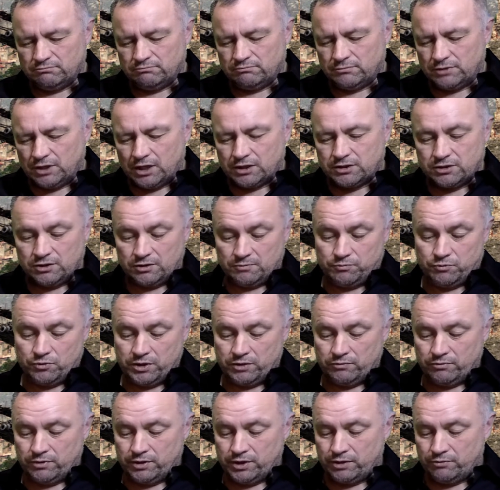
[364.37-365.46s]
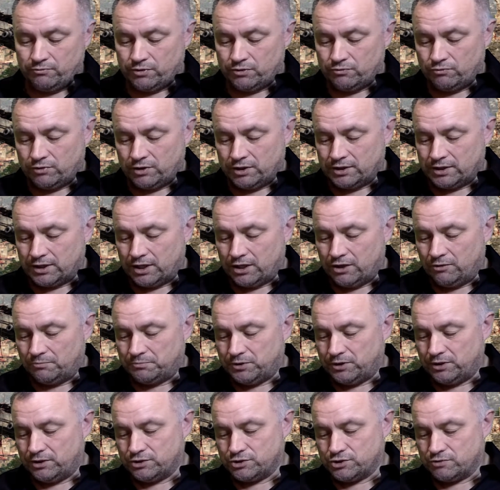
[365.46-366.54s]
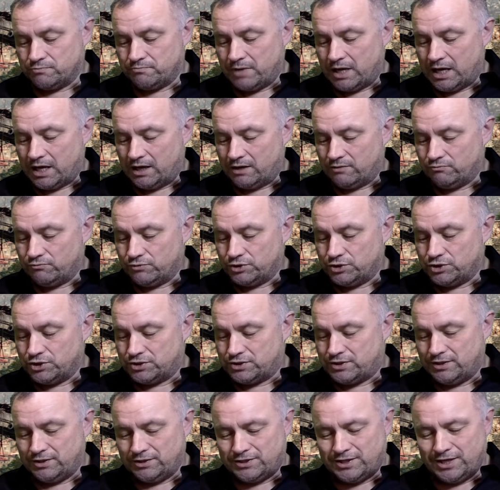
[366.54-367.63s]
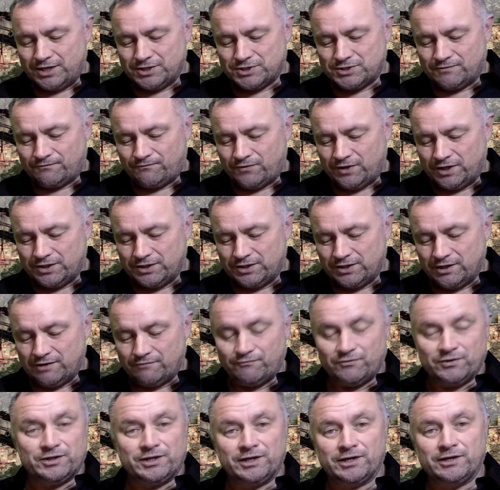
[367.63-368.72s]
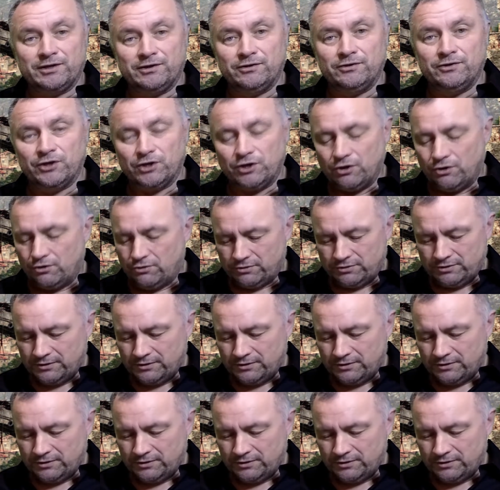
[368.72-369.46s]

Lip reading: Not to the point where anyone wanted to help the injured man. We just intensified the effort to kill the goat.